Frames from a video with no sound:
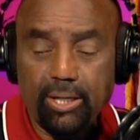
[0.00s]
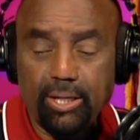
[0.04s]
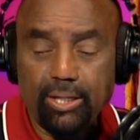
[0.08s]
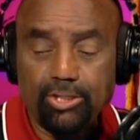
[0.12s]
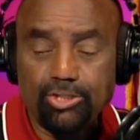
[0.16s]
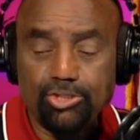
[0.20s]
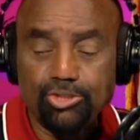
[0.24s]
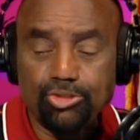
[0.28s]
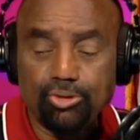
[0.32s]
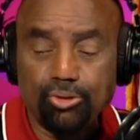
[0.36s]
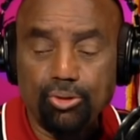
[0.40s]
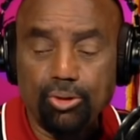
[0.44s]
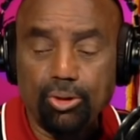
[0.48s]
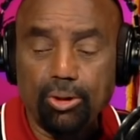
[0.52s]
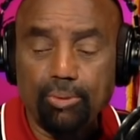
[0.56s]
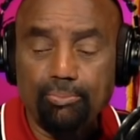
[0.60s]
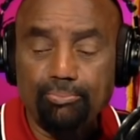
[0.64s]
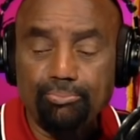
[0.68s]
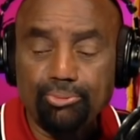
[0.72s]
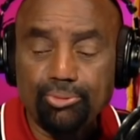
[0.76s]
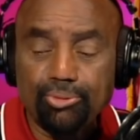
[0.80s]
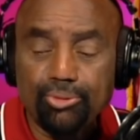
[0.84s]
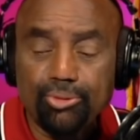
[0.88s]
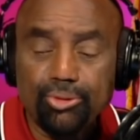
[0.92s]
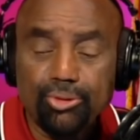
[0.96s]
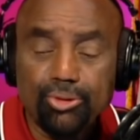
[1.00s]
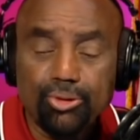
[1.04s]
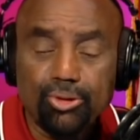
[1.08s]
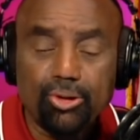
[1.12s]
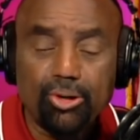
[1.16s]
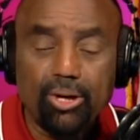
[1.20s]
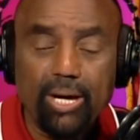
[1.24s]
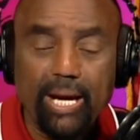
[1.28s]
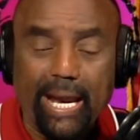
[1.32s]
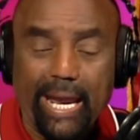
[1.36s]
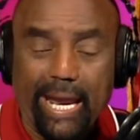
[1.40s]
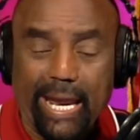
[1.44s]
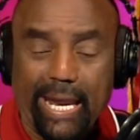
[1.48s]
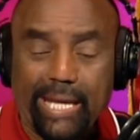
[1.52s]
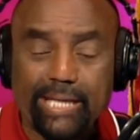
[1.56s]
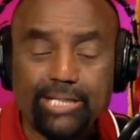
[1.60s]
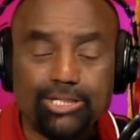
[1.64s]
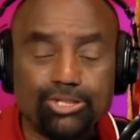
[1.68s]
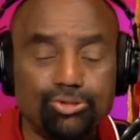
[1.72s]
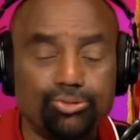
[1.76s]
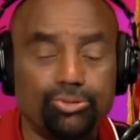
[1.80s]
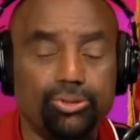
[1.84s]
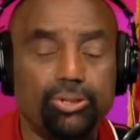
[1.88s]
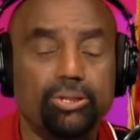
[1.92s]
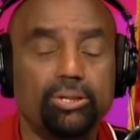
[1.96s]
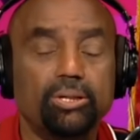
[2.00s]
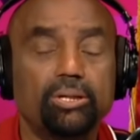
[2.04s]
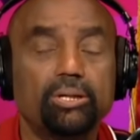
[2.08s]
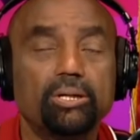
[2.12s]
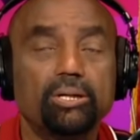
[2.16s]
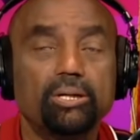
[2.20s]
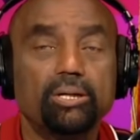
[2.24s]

is showing pure hatred